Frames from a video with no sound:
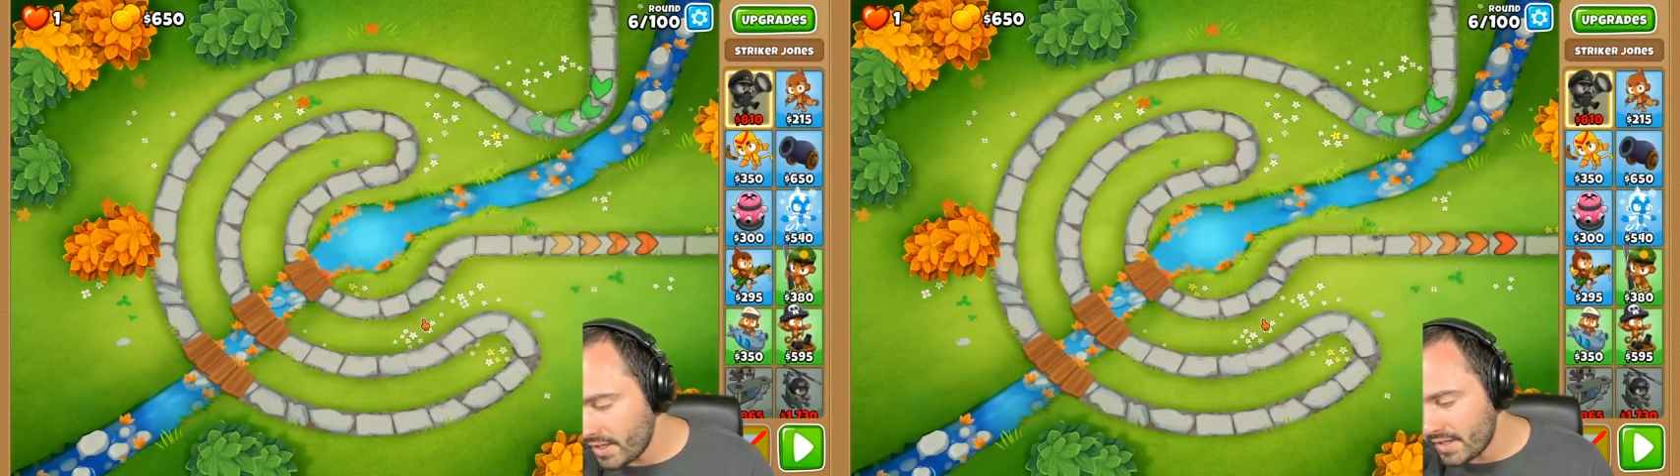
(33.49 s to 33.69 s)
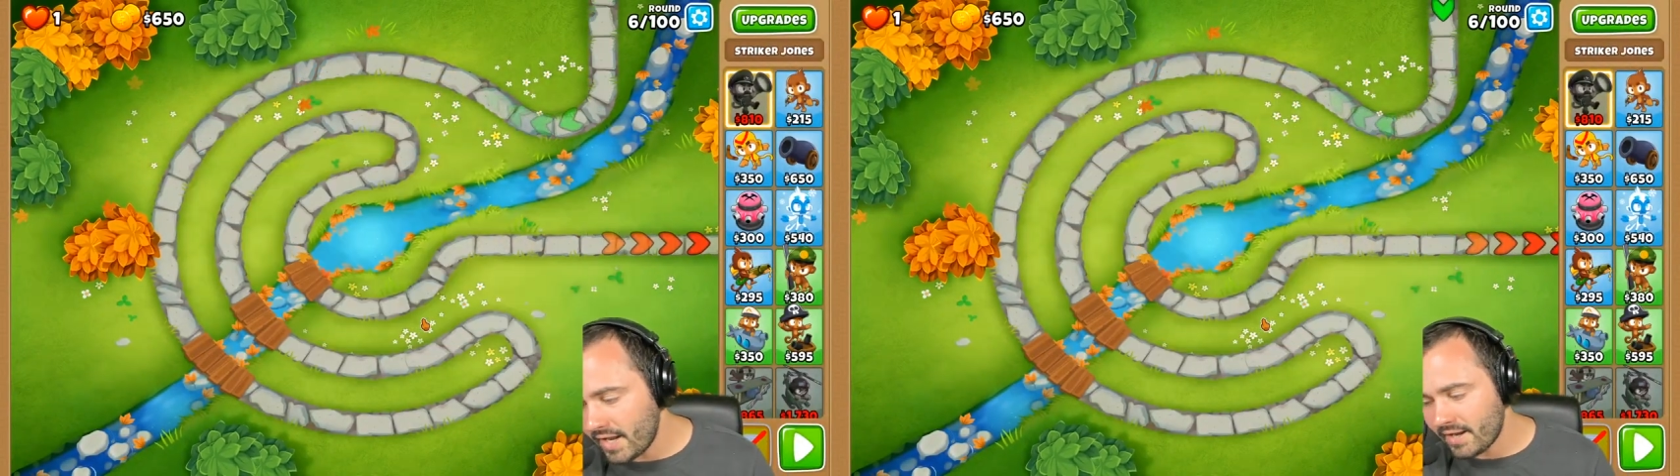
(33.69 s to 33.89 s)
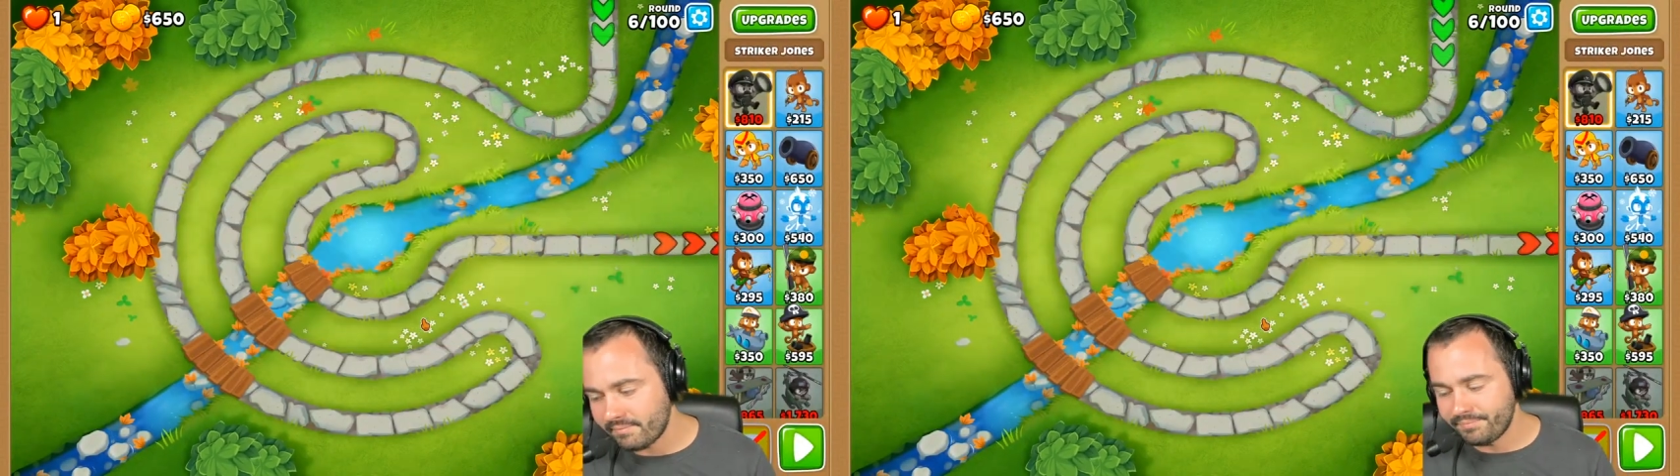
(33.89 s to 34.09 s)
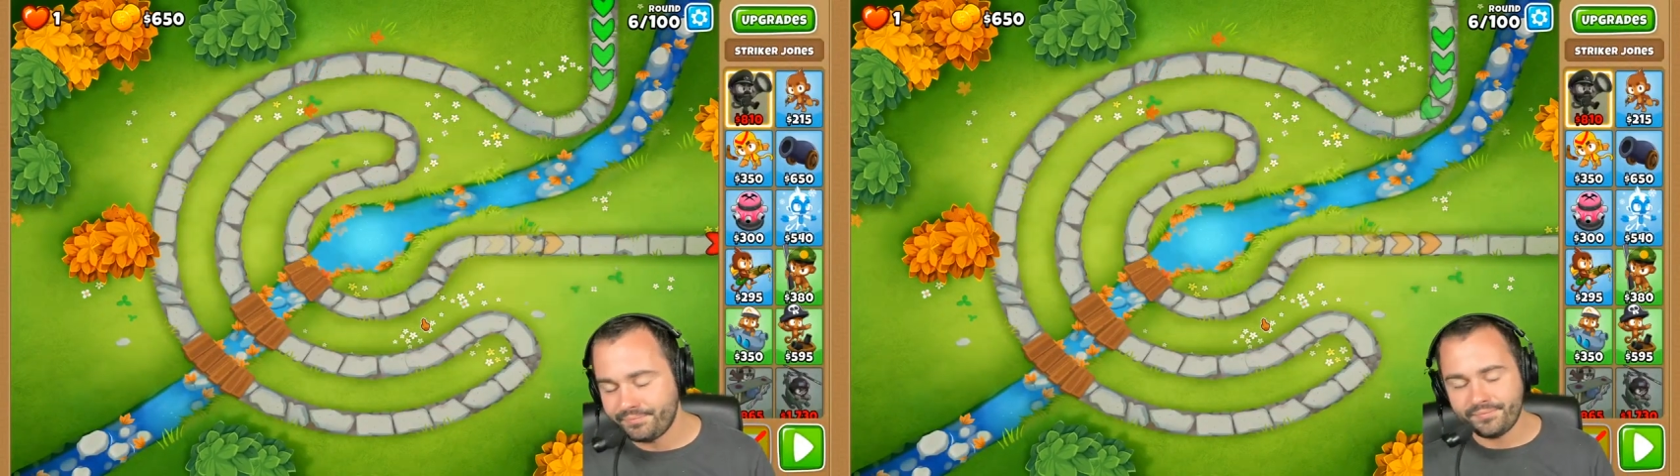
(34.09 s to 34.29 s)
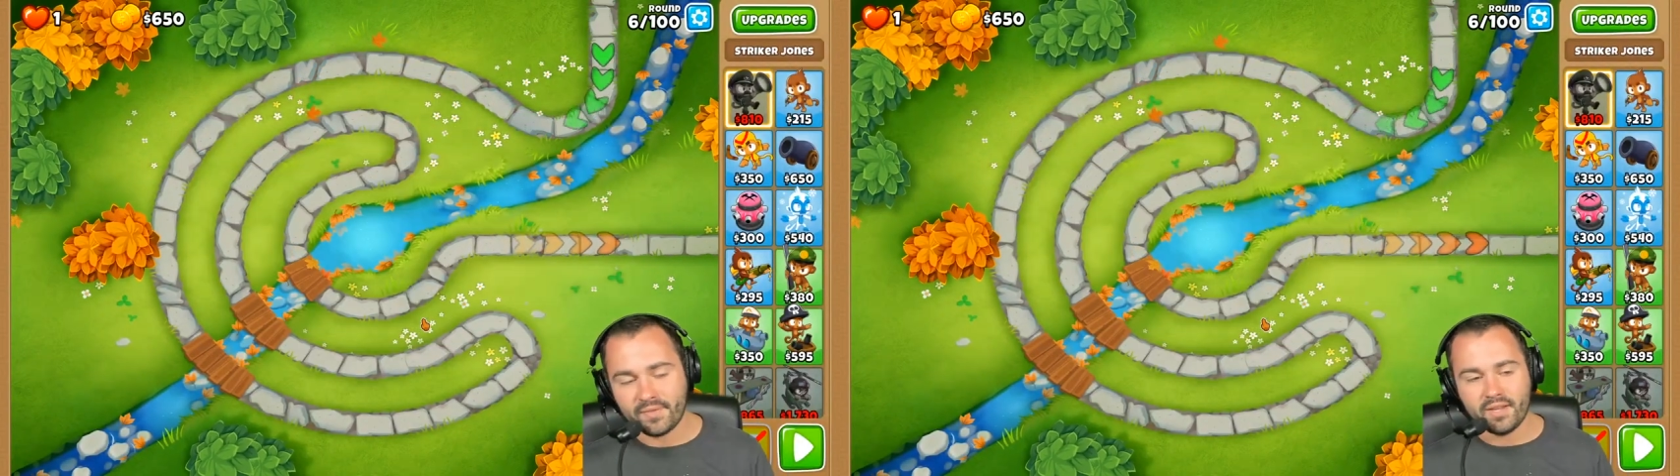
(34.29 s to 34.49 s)
And again,
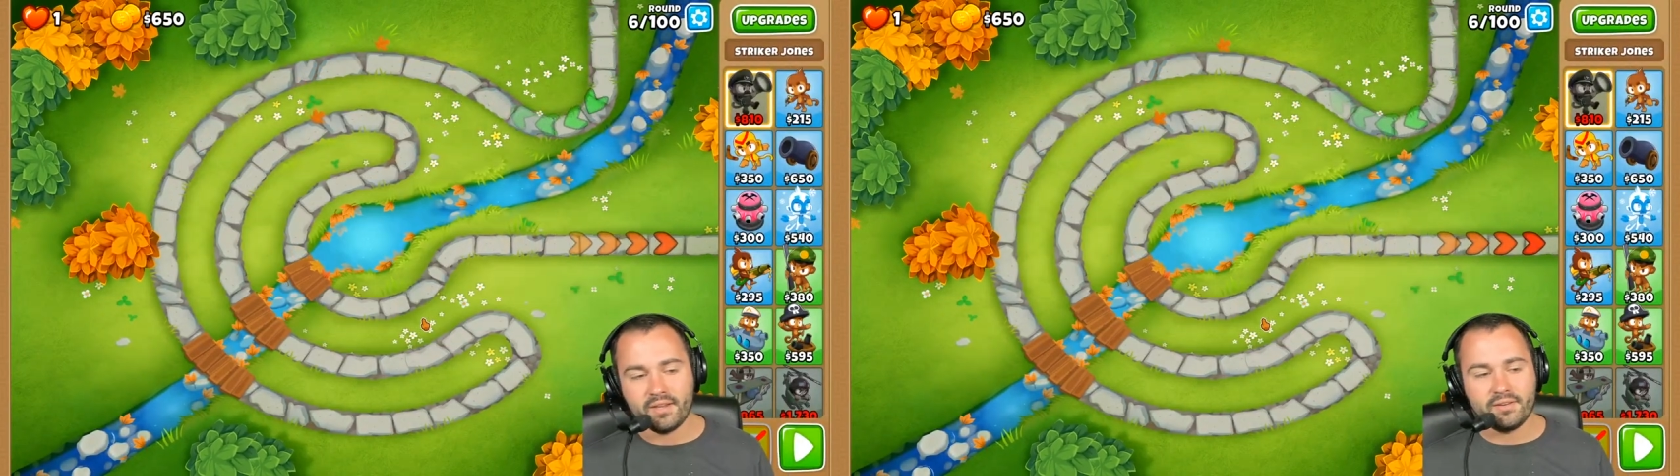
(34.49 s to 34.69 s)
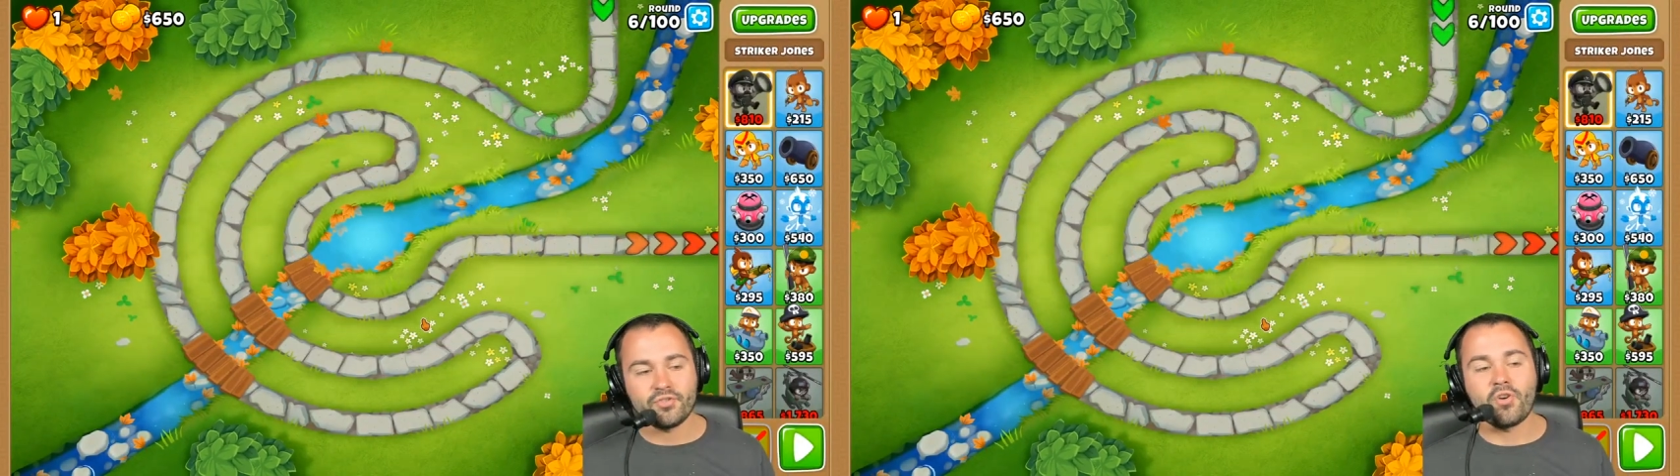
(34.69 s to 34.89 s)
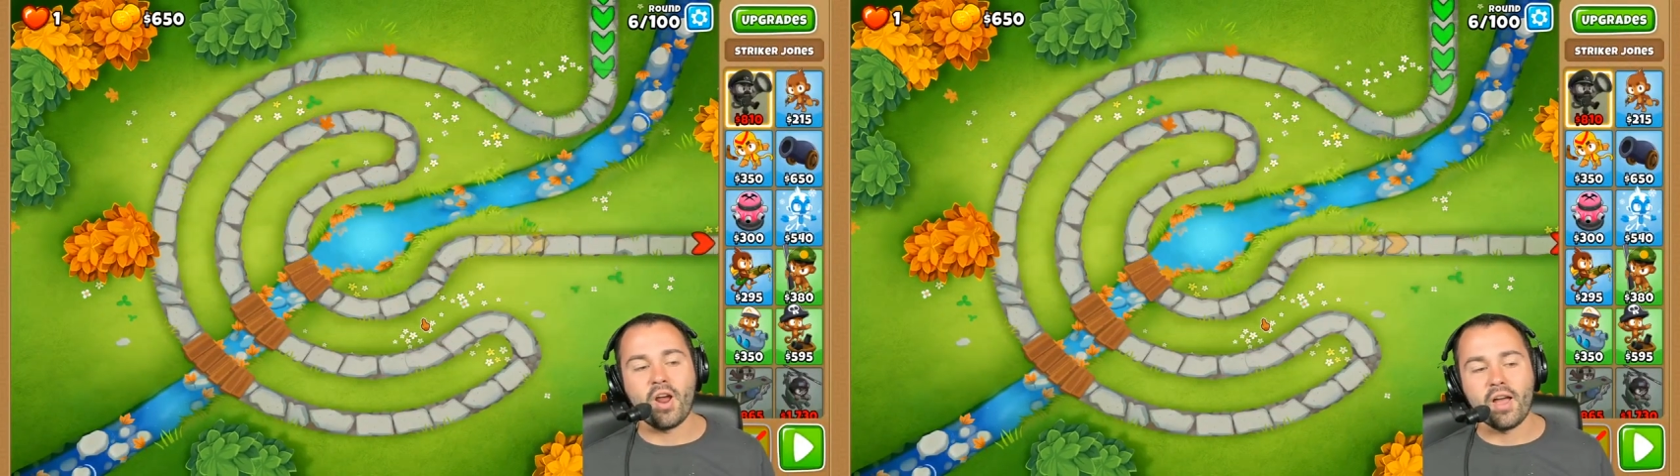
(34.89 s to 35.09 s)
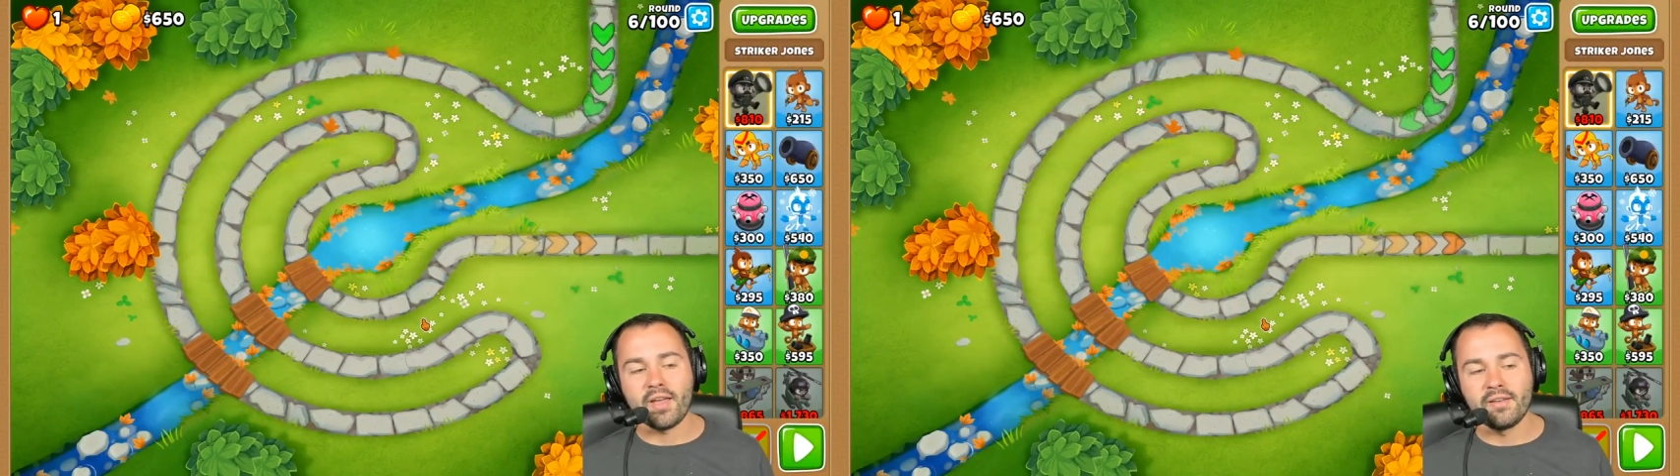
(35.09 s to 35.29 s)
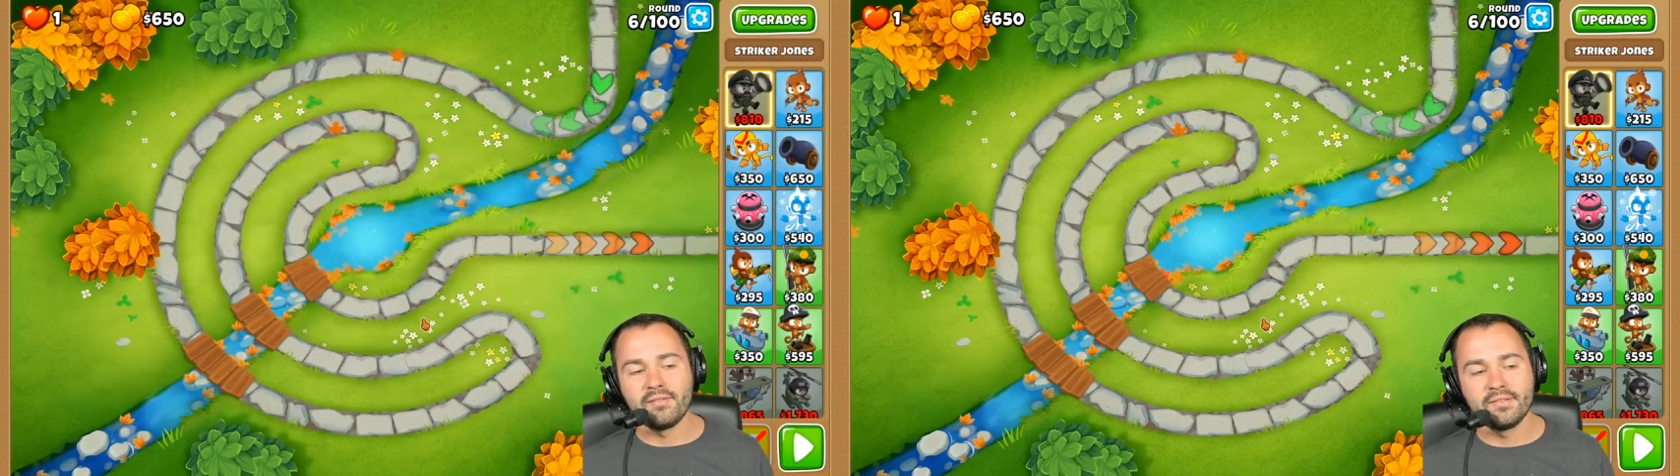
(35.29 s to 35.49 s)
try.